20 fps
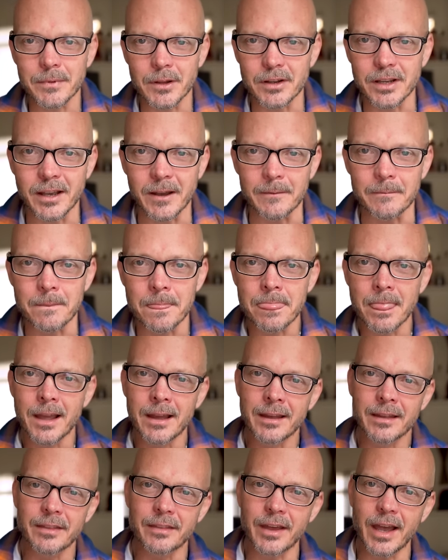Okay,
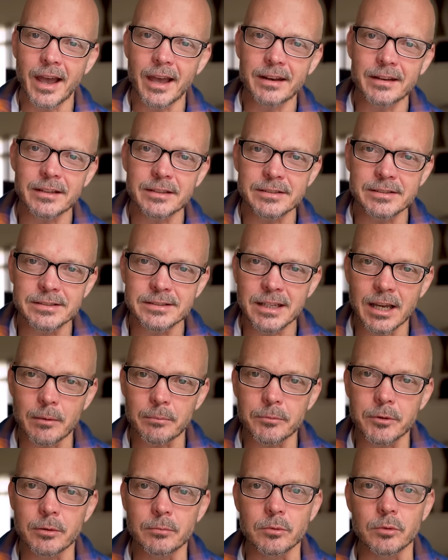that is
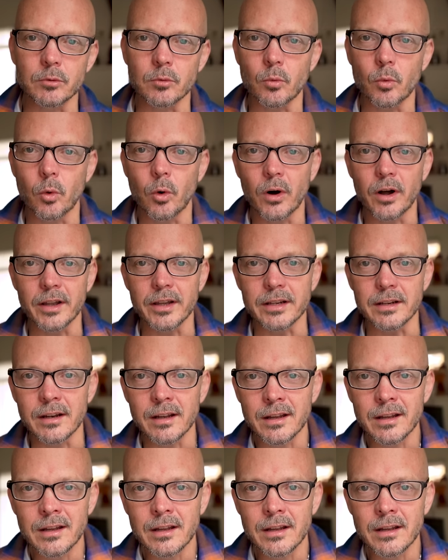step number one